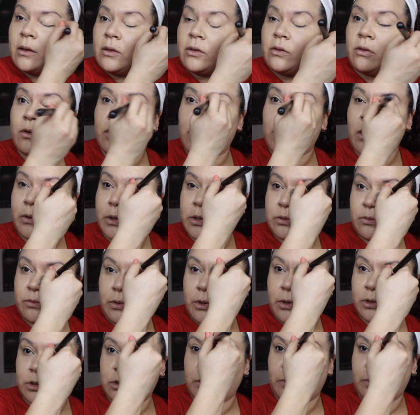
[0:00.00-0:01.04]
you always
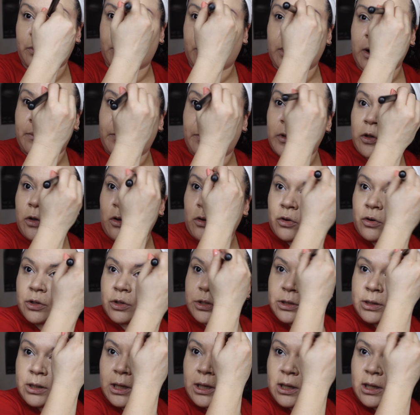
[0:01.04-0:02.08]
want to prep your
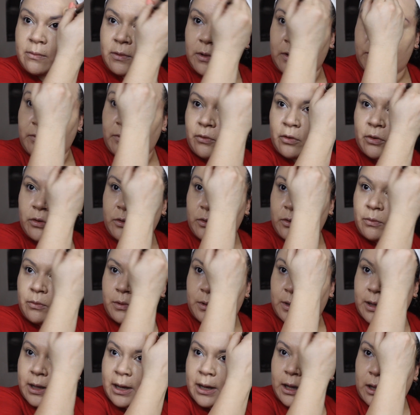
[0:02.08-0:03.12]
skin before you
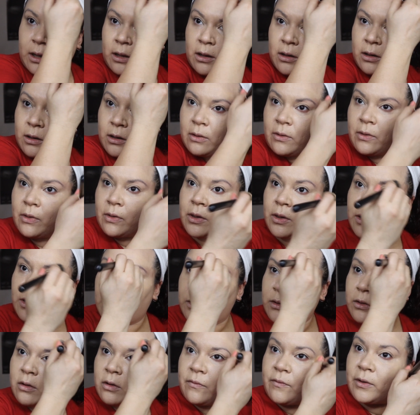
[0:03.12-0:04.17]
apply
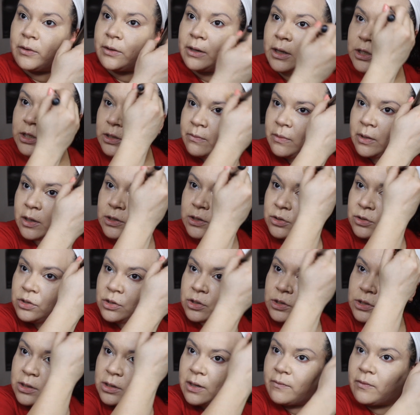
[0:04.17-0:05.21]
your foundation, because you
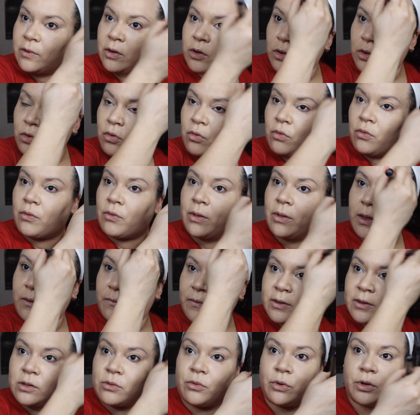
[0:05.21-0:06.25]
just never know
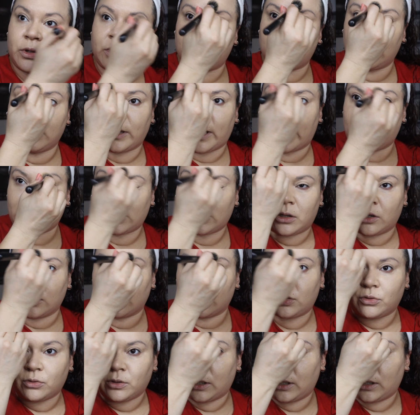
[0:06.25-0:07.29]
if it's going to latch
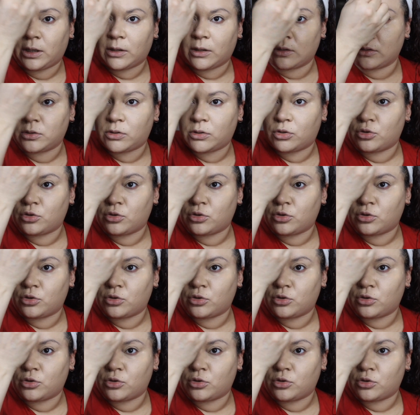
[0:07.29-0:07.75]
onto any of those